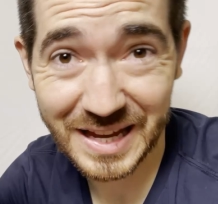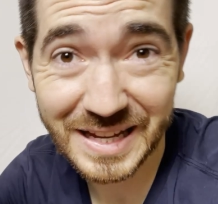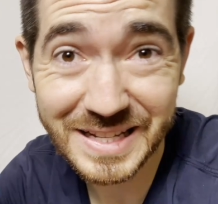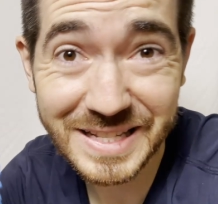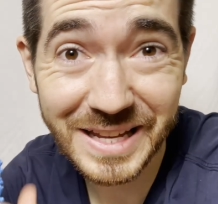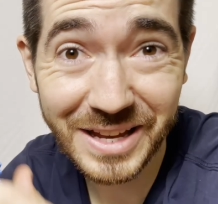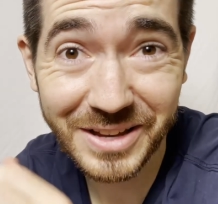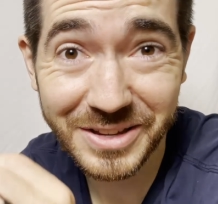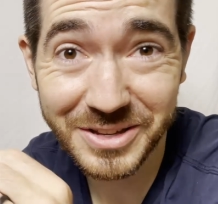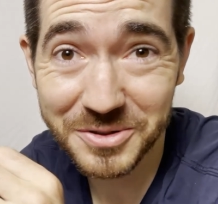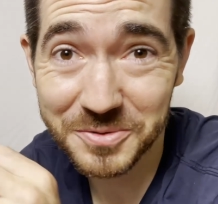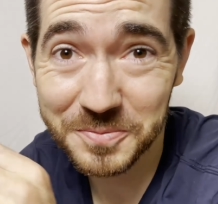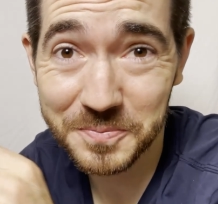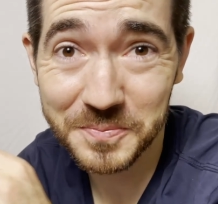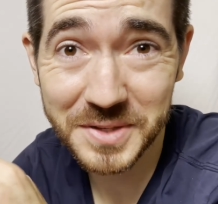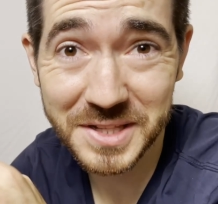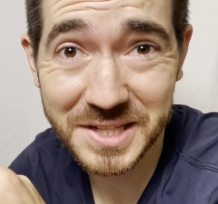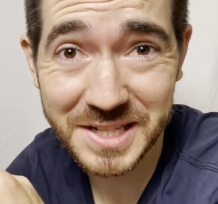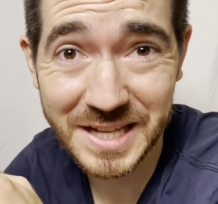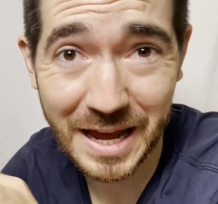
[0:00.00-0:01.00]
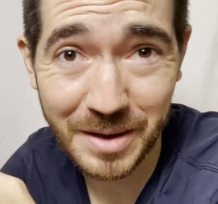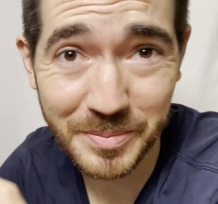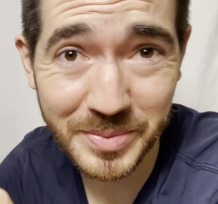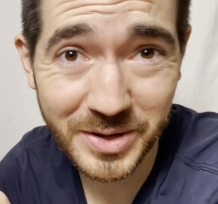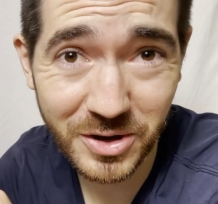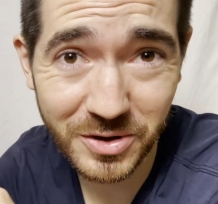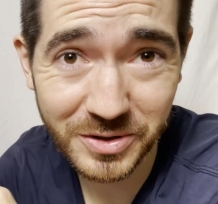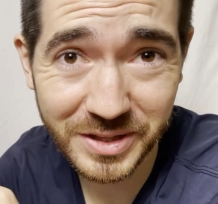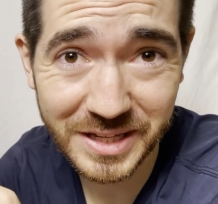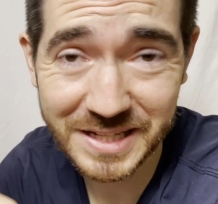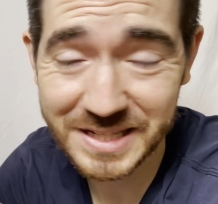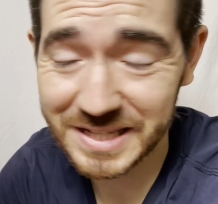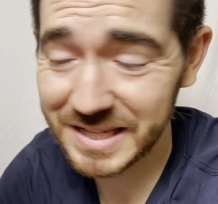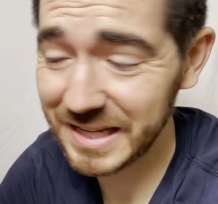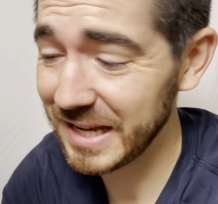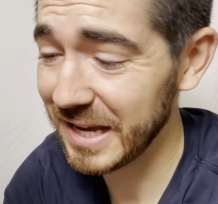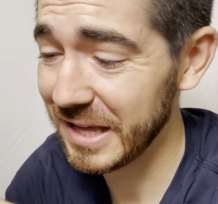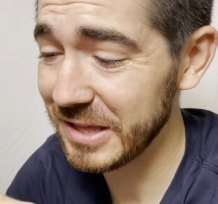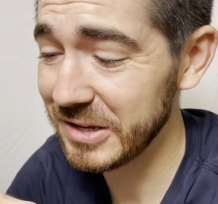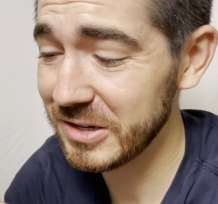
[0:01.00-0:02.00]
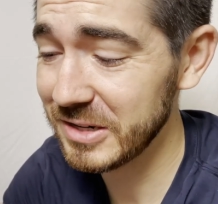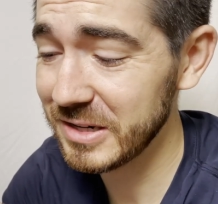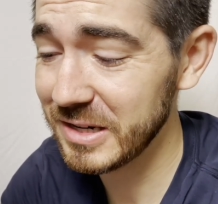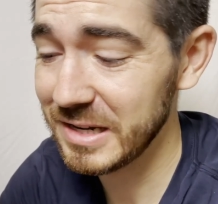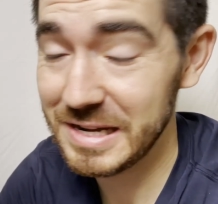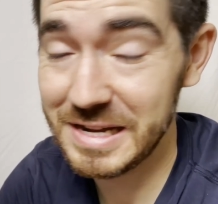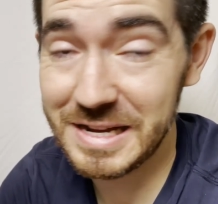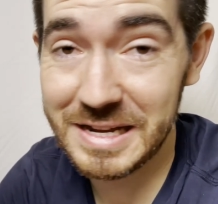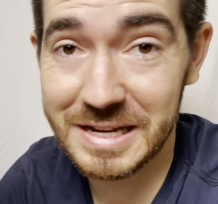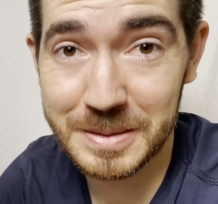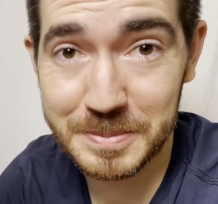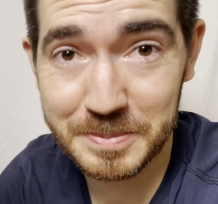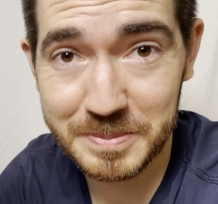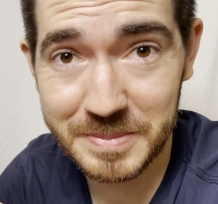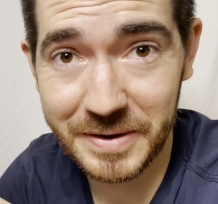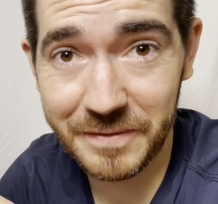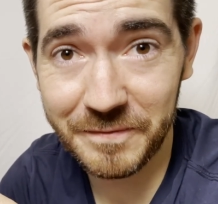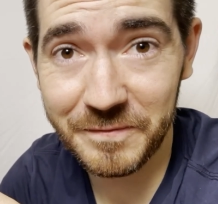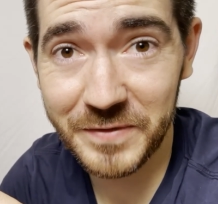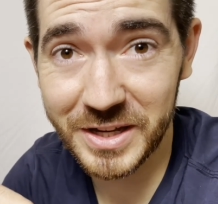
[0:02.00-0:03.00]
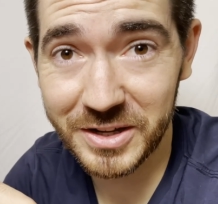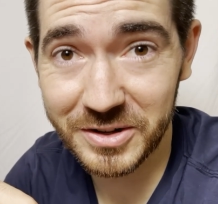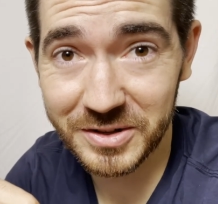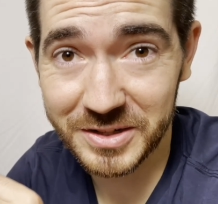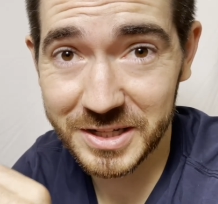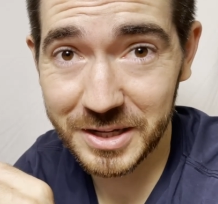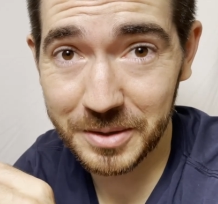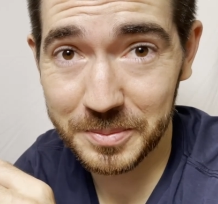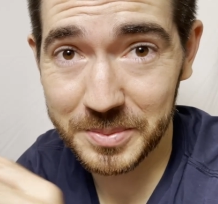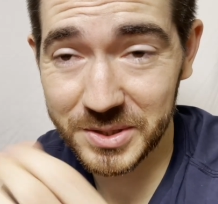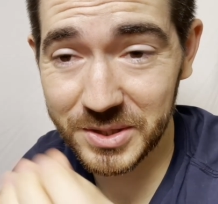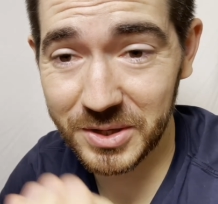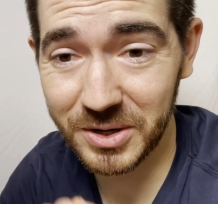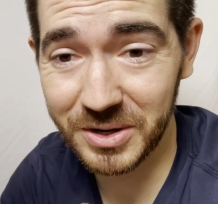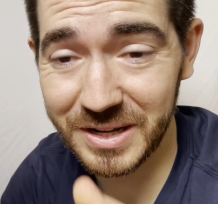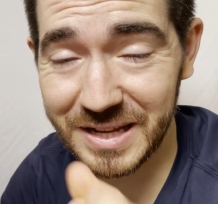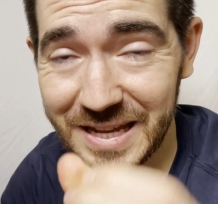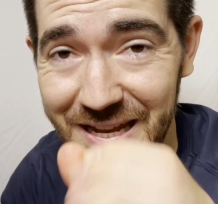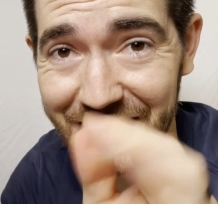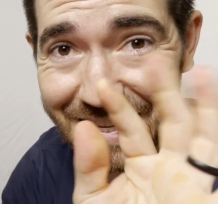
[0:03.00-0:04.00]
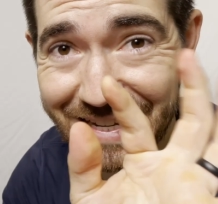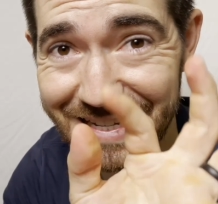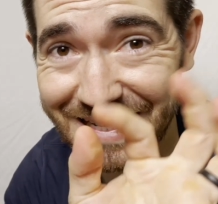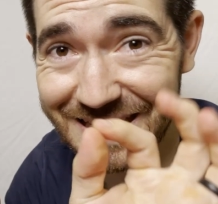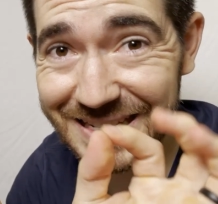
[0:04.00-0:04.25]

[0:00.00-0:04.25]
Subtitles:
I tell you, snapping all these together, my fingertips are getting